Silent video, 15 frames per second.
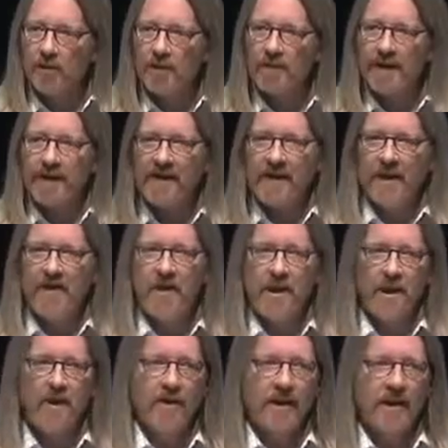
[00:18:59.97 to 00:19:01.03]
What makes
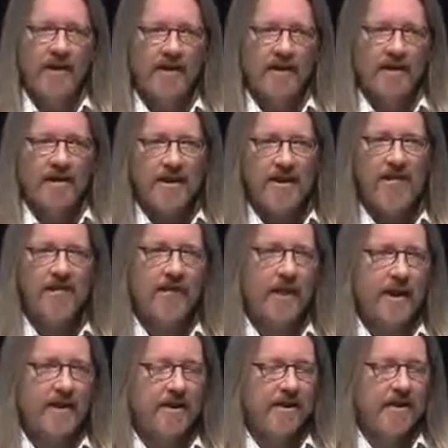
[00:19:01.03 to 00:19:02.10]
engineering
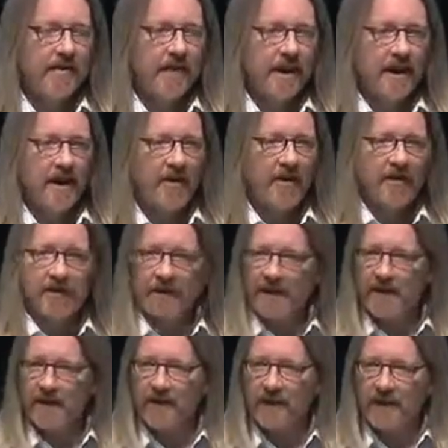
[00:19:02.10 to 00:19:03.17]
different than other
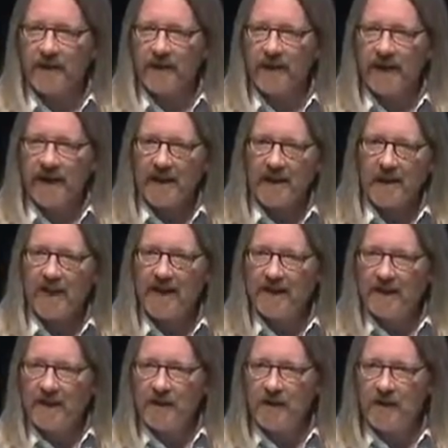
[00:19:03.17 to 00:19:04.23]
fields of study? What
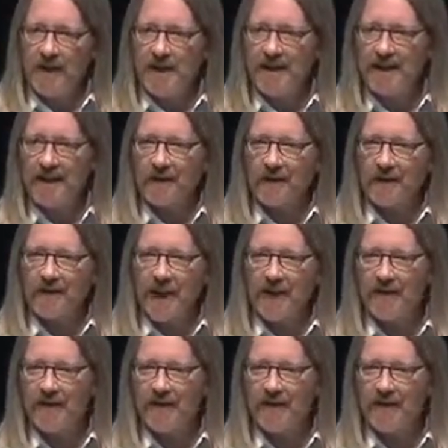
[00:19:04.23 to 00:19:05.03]
makes it unique so that we